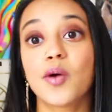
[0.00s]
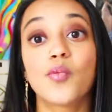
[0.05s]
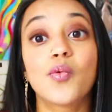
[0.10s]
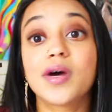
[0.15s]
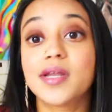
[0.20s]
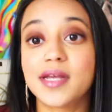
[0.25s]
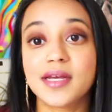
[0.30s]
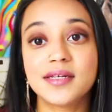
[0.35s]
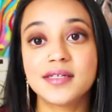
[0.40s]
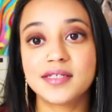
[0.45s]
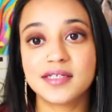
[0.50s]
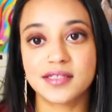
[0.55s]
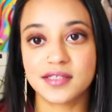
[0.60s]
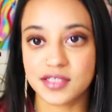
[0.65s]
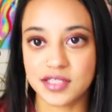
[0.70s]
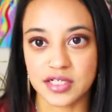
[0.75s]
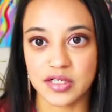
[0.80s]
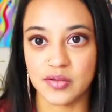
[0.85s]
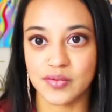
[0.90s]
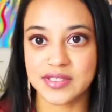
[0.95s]
what Indians
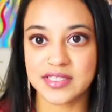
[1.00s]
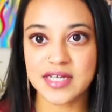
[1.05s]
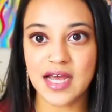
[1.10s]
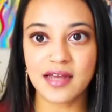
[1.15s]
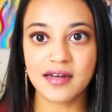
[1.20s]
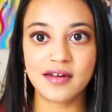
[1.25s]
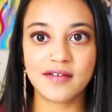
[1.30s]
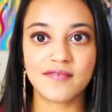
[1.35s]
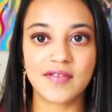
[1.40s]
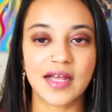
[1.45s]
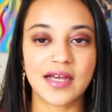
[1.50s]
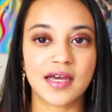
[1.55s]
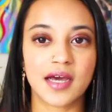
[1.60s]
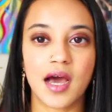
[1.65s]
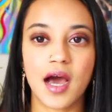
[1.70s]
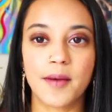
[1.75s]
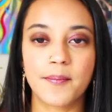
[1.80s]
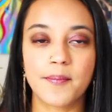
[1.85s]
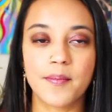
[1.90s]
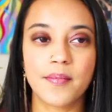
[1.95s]
do. It's kind of like
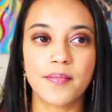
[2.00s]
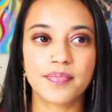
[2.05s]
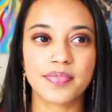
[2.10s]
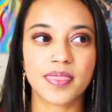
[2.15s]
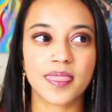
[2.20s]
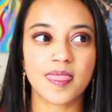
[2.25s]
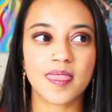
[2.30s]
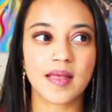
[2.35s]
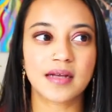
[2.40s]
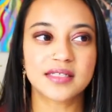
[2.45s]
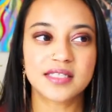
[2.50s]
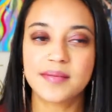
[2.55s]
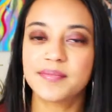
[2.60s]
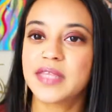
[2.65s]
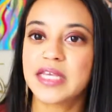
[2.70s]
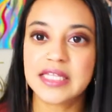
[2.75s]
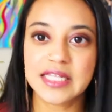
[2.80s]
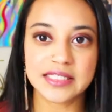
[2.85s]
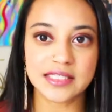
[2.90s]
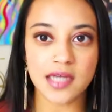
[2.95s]

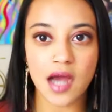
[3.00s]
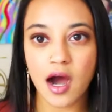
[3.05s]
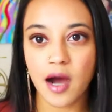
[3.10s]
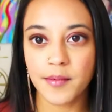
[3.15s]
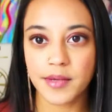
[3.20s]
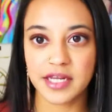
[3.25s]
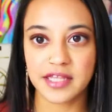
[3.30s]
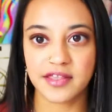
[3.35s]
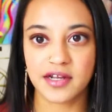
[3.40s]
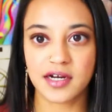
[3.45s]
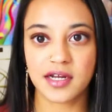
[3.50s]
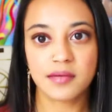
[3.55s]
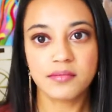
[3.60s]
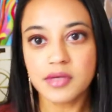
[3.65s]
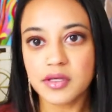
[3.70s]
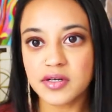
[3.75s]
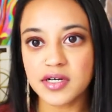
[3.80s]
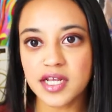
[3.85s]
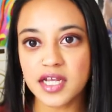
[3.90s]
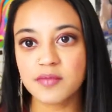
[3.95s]
something that's common in their
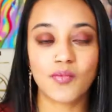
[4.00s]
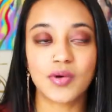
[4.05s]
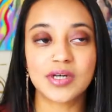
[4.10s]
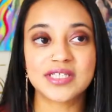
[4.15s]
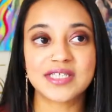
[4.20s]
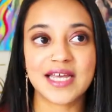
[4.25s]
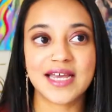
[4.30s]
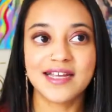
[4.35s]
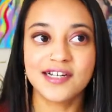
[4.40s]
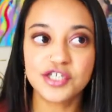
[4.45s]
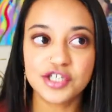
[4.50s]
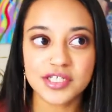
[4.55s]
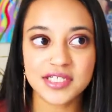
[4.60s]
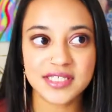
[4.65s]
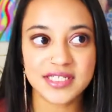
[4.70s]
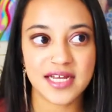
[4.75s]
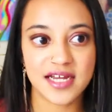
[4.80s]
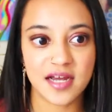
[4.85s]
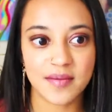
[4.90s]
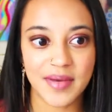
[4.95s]
community. What's
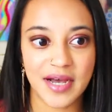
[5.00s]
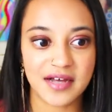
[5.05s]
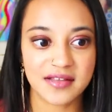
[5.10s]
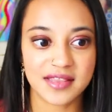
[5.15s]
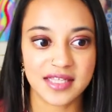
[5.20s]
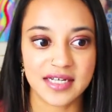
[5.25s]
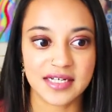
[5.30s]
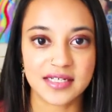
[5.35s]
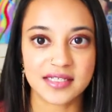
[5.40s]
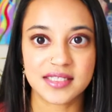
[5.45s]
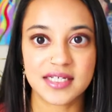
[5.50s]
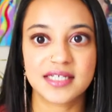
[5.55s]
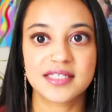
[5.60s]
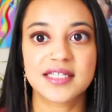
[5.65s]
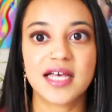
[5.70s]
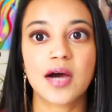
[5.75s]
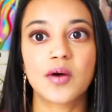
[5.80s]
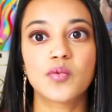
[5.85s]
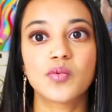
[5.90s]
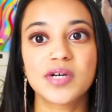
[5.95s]
interesting about this is
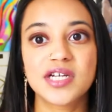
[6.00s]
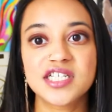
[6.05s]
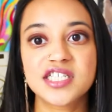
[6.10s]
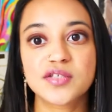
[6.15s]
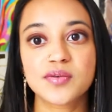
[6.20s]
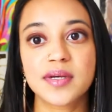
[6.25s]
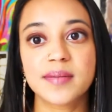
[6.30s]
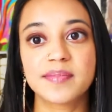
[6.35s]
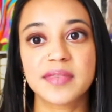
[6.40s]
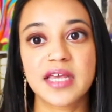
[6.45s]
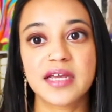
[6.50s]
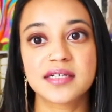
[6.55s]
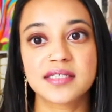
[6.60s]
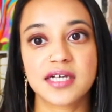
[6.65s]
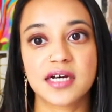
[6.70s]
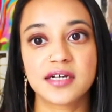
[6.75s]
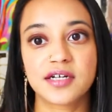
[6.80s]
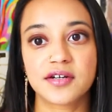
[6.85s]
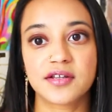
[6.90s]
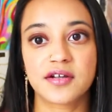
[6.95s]
that we sweep things
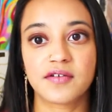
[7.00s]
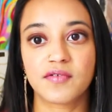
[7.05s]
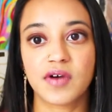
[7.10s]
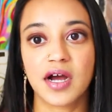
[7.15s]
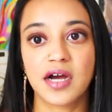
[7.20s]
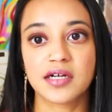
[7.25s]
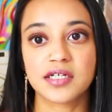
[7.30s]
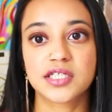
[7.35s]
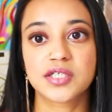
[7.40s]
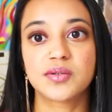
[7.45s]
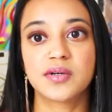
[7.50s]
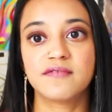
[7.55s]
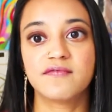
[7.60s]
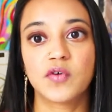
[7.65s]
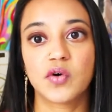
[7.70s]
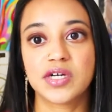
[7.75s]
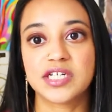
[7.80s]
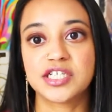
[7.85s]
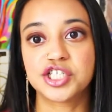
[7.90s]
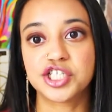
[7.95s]
under the rug to avoid